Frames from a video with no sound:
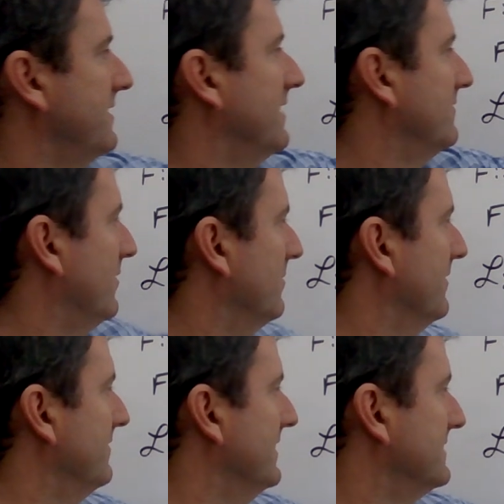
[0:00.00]
transform
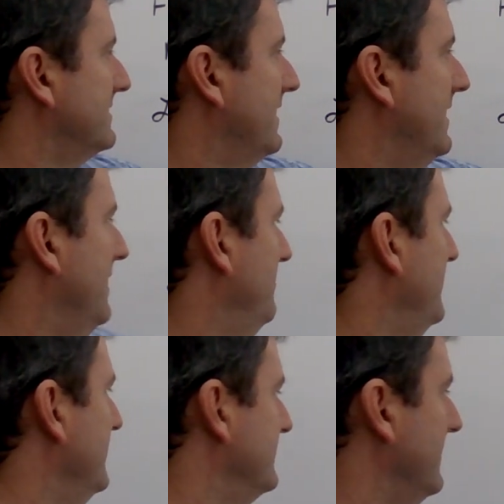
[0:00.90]
of this
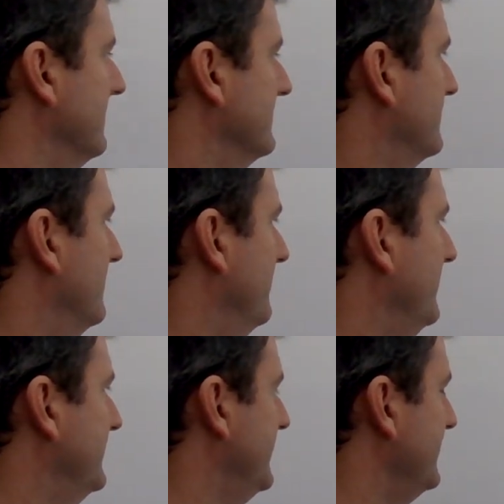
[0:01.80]
piece here is going to
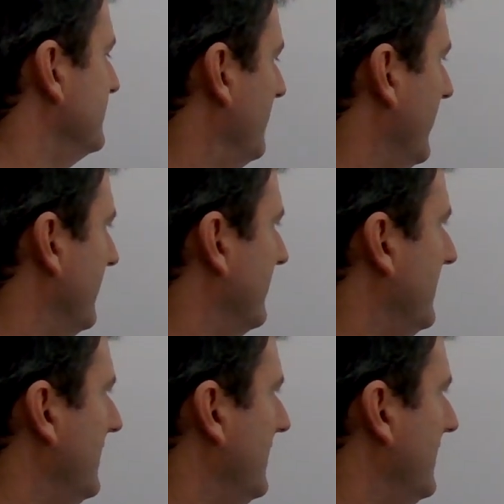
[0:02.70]
be t squared.